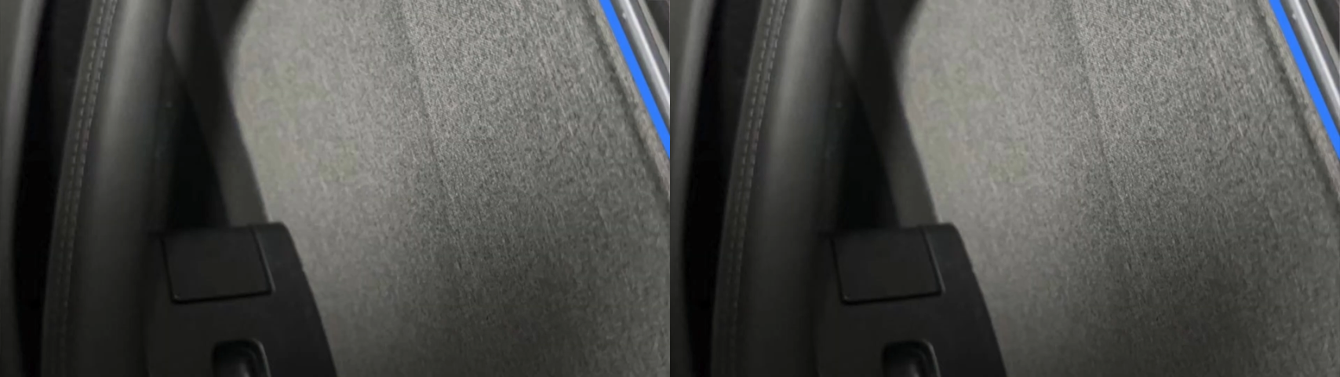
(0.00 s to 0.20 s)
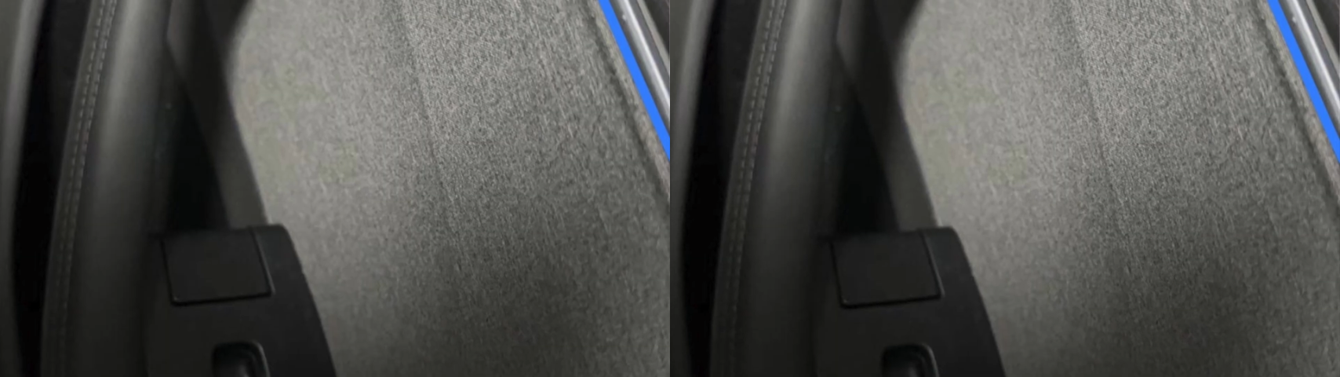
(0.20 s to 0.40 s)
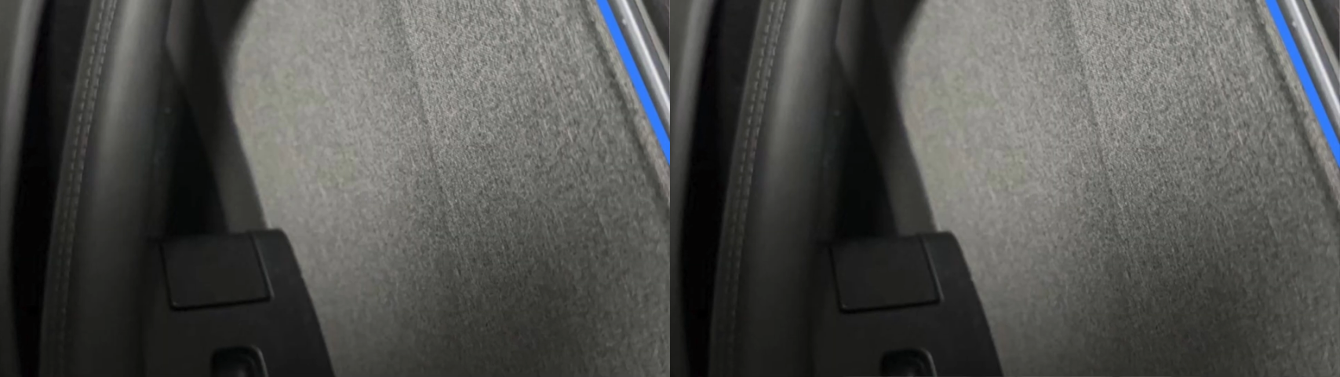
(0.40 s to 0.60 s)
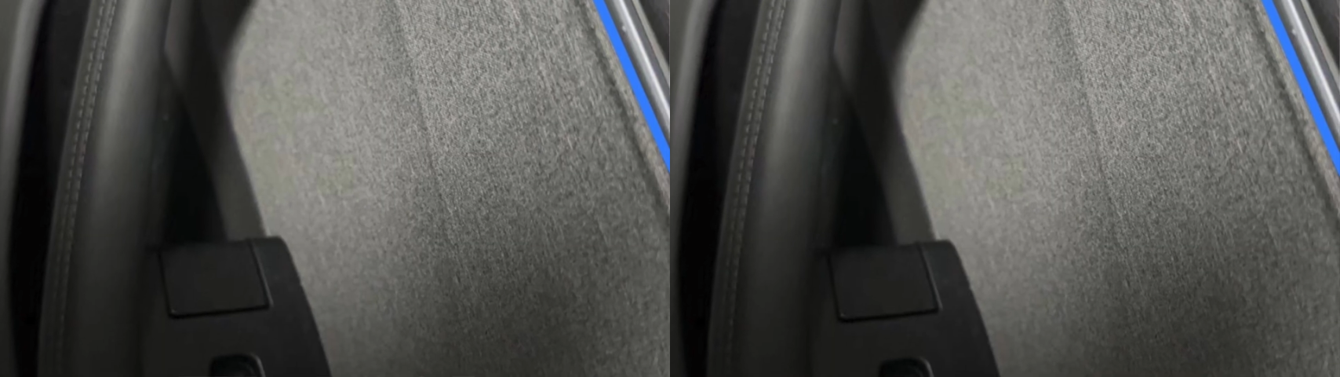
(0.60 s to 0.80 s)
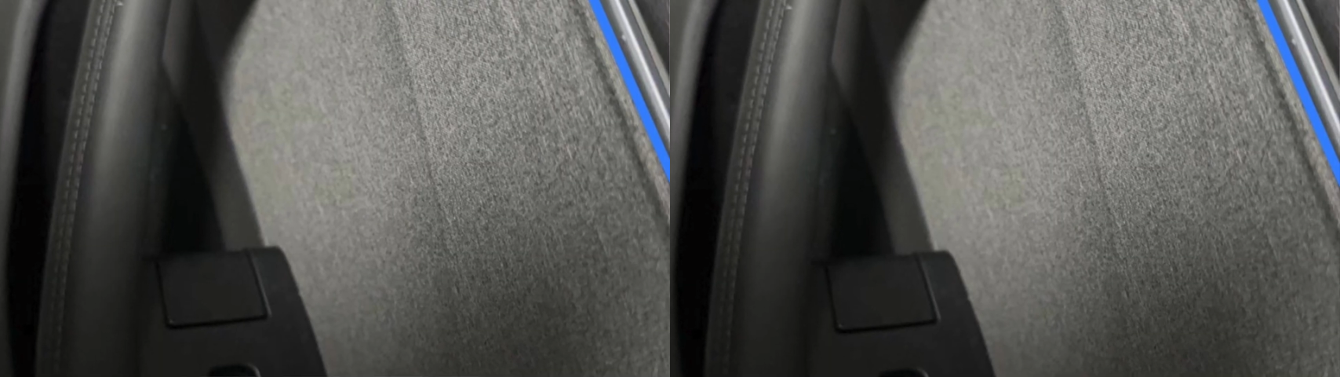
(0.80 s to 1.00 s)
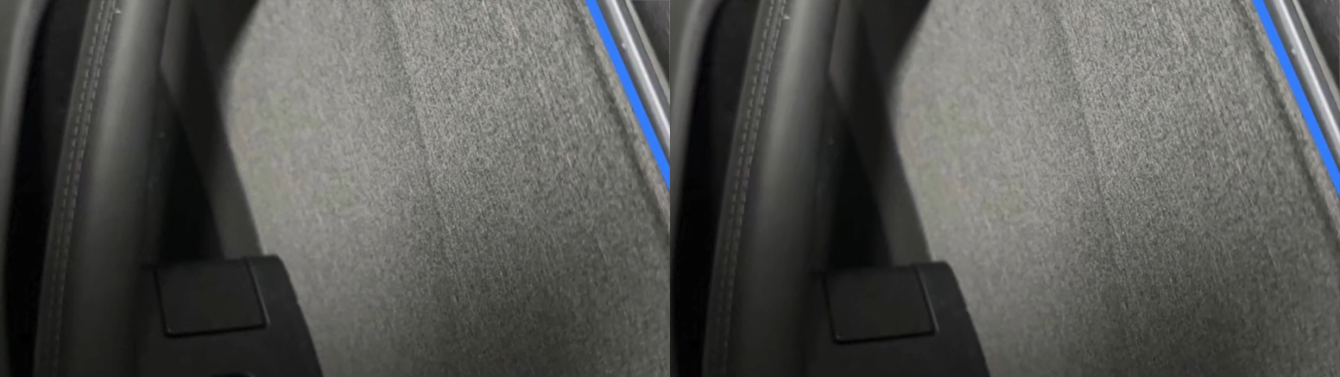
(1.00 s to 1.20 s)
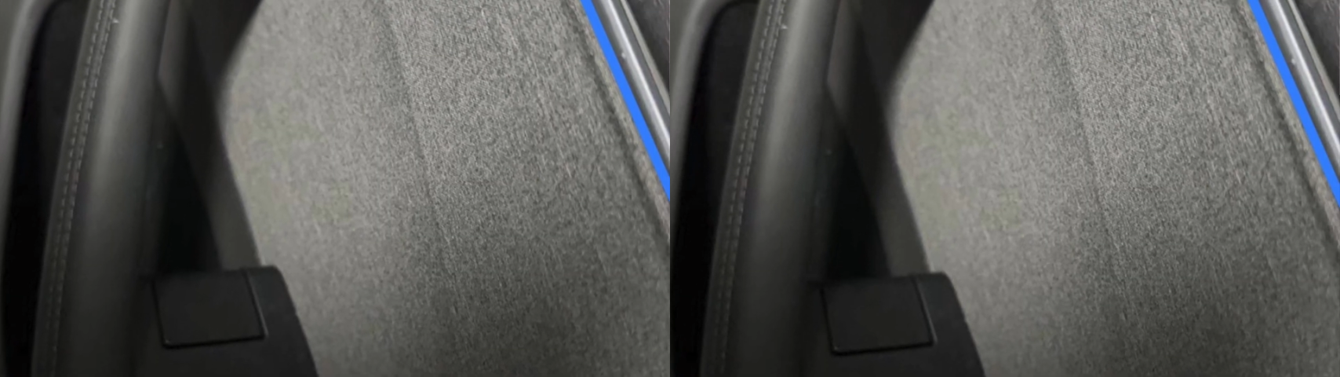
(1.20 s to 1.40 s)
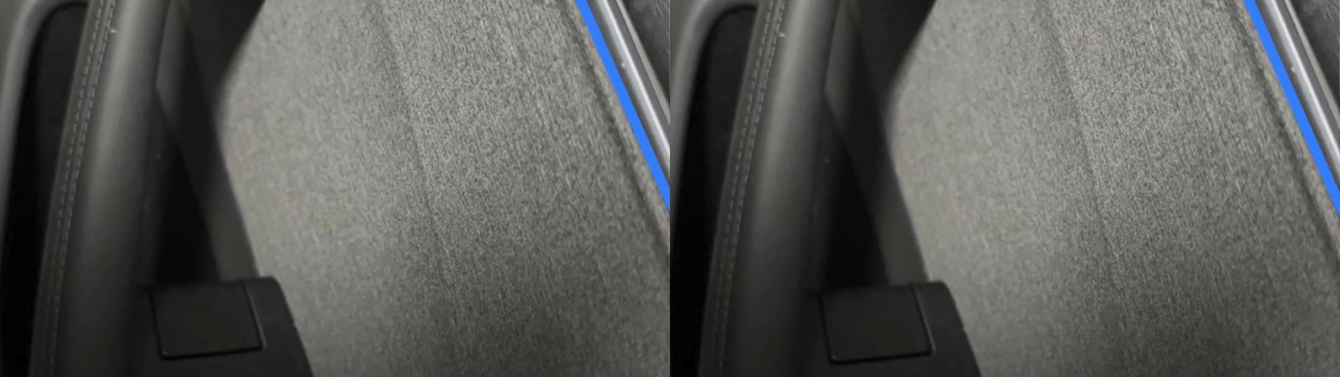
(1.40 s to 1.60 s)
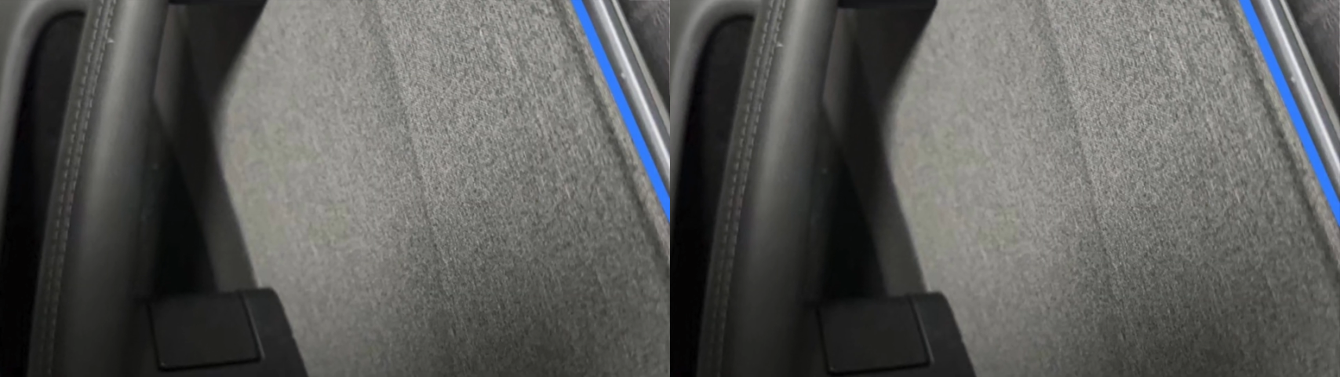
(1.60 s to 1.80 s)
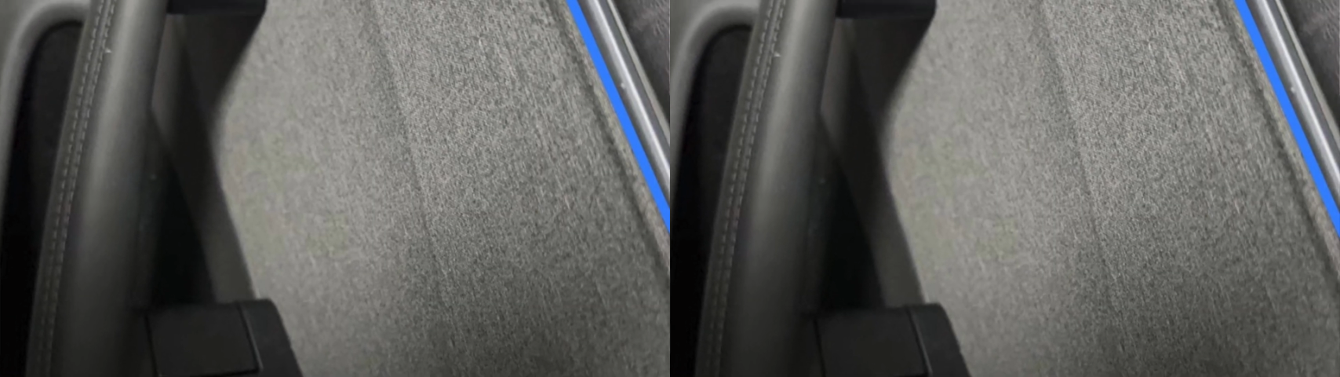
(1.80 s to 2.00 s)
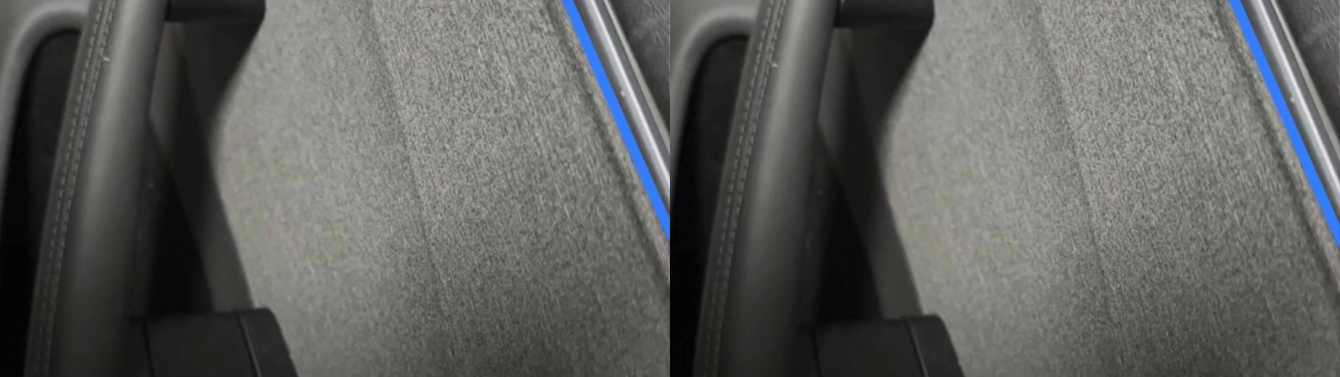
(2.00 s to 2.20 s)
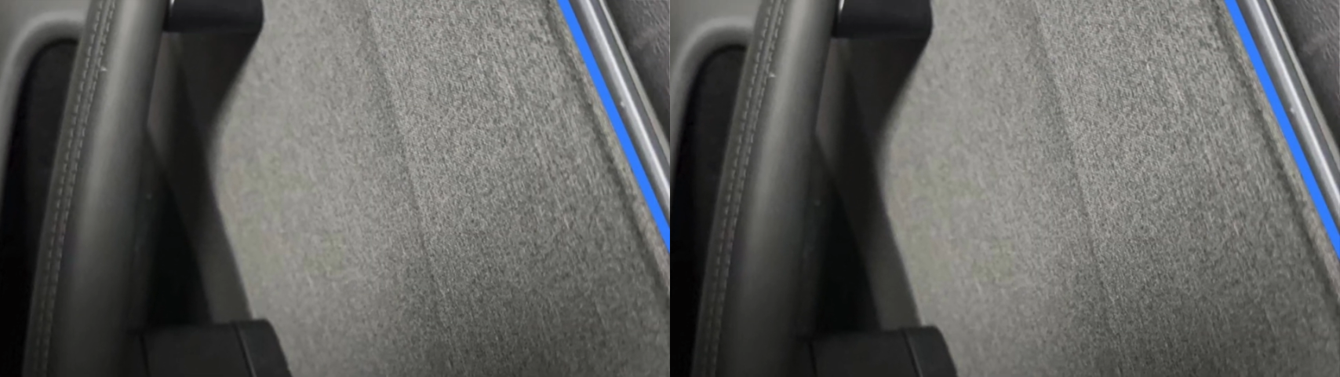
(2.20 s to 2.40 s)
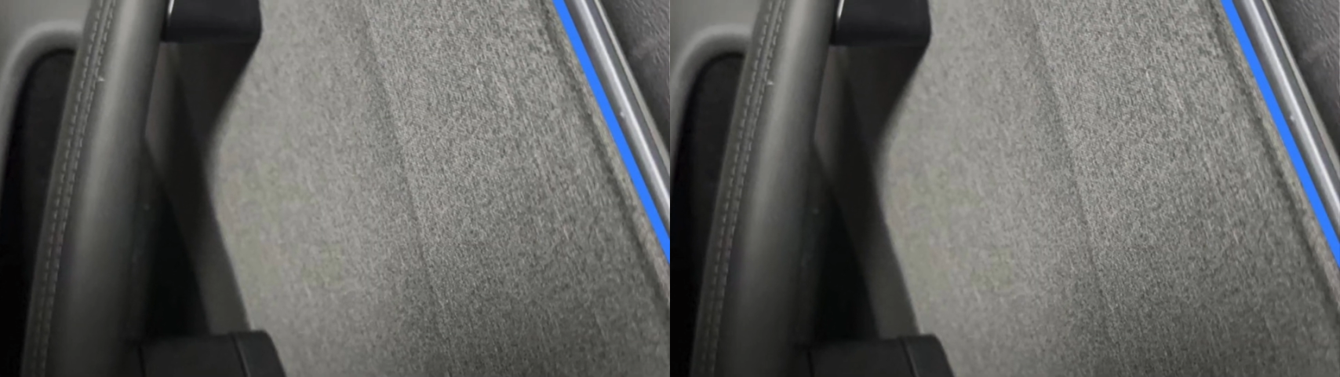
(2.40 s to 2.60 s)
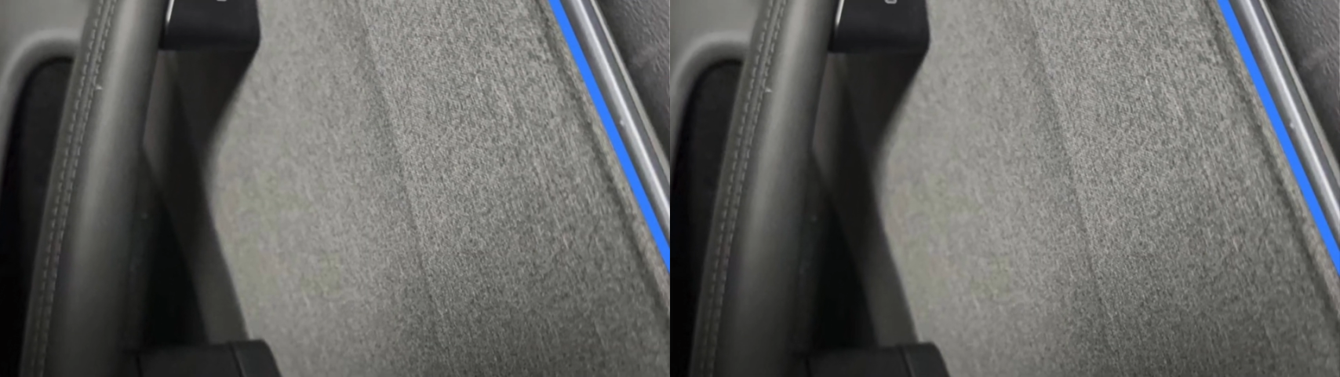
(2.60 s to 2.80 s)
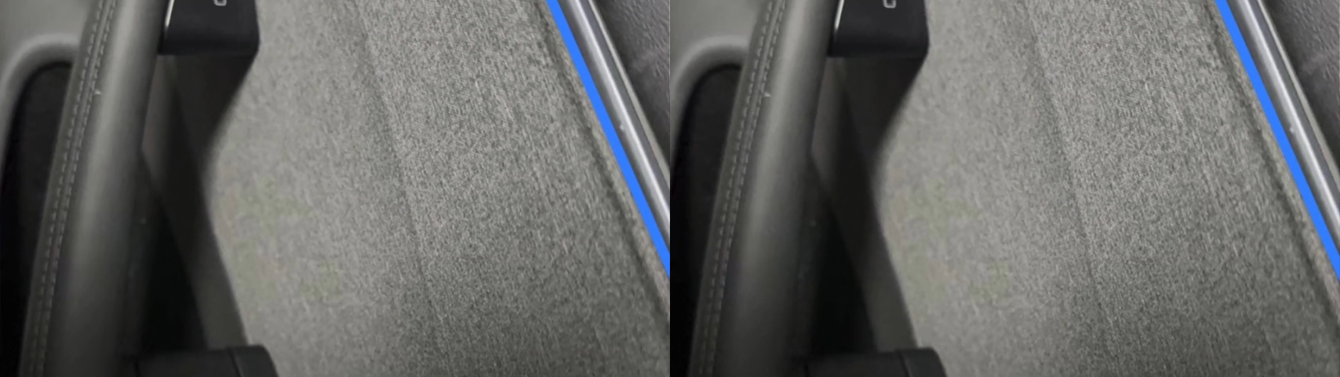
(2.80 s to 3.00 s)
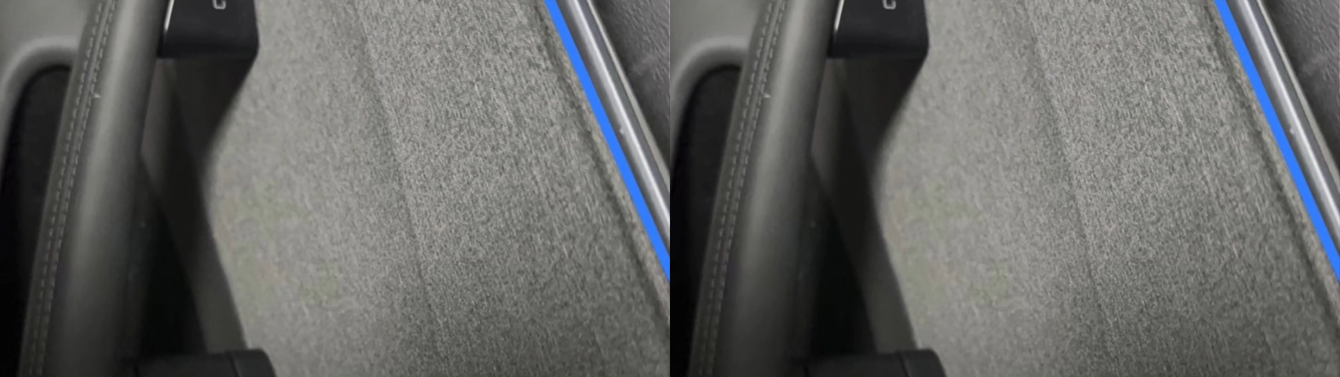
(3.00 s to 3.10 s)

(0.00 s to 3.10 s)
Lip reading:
(no speaker visible)